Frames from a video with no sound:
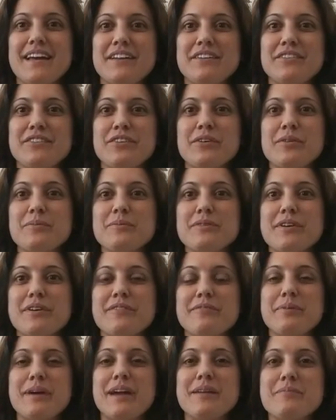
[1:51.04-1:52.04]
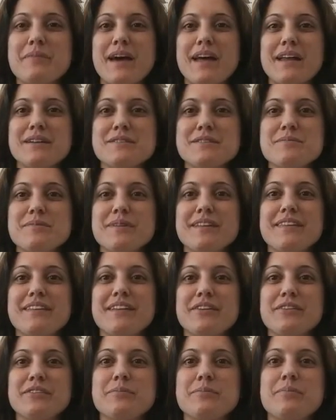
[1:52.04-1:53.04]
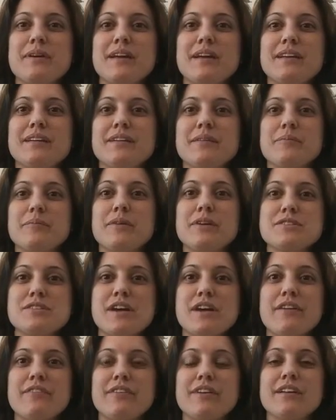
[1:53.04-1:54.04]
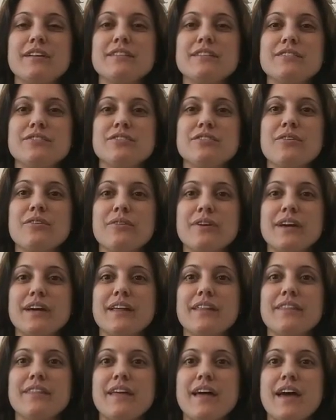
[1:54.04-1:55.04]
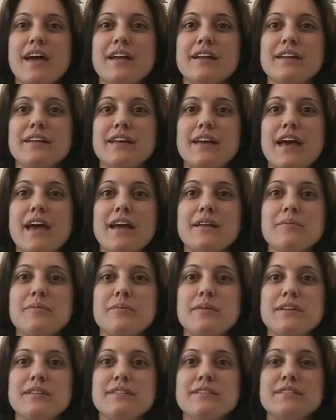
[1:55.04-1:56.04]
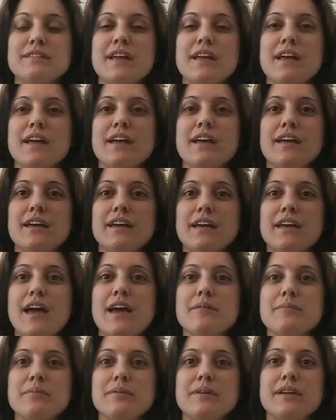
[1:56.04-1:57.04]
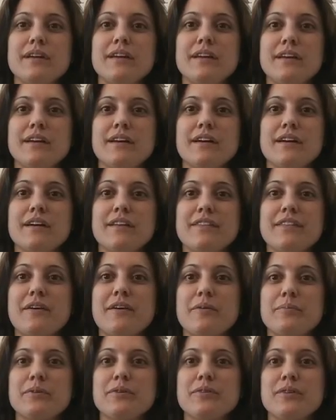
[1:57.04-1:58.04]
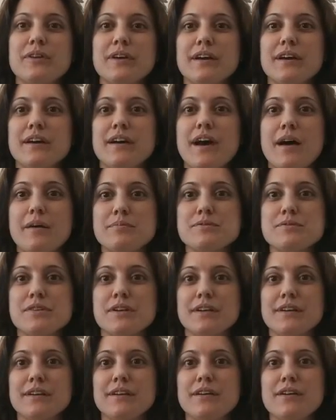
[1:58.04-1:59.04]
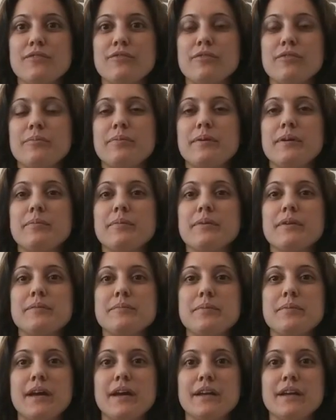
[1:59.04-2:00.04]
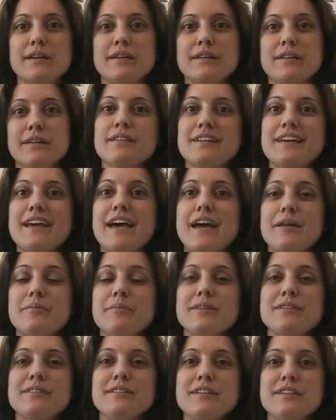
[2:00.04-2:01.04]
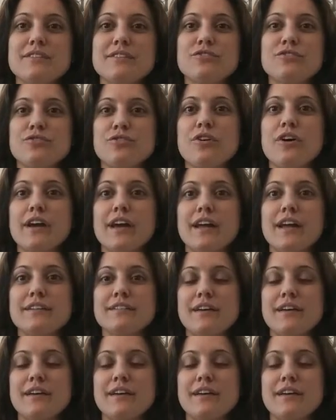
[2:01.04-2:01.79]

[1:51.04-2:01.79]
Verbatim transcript: In terms of pain management, there's been much evidence showing that cannabis can be a therapeutic option for people in pain. Cannabis is a strong